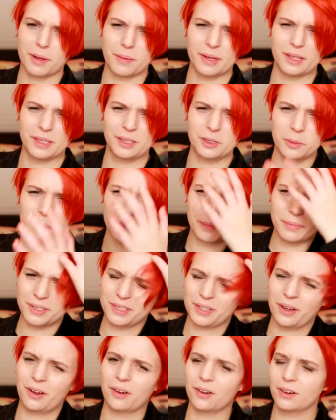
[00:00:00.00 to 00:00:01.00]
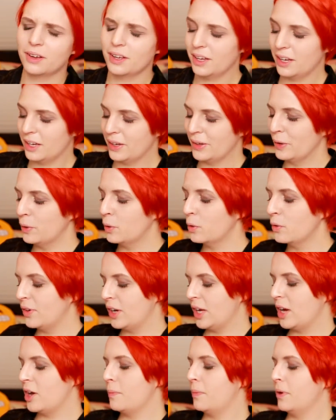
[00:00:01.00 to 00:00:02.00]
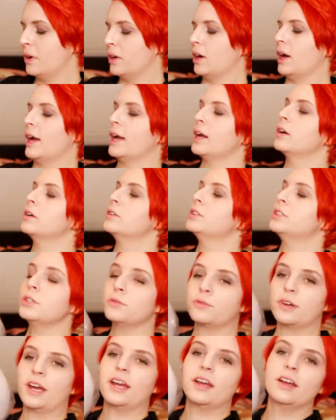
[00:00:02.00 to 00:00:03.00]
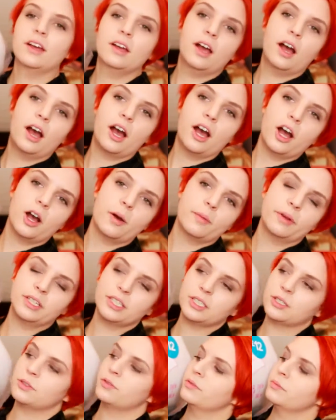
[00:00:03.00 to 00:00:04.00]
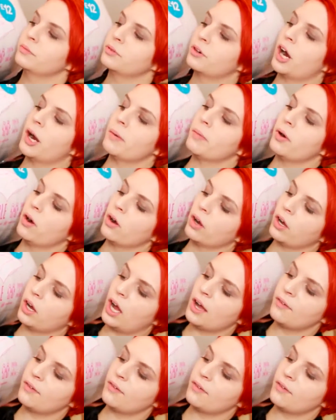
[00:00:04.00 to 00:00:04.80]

maybe a little bit bizarre in a haul video, but I got a duvet, and this is from Primark.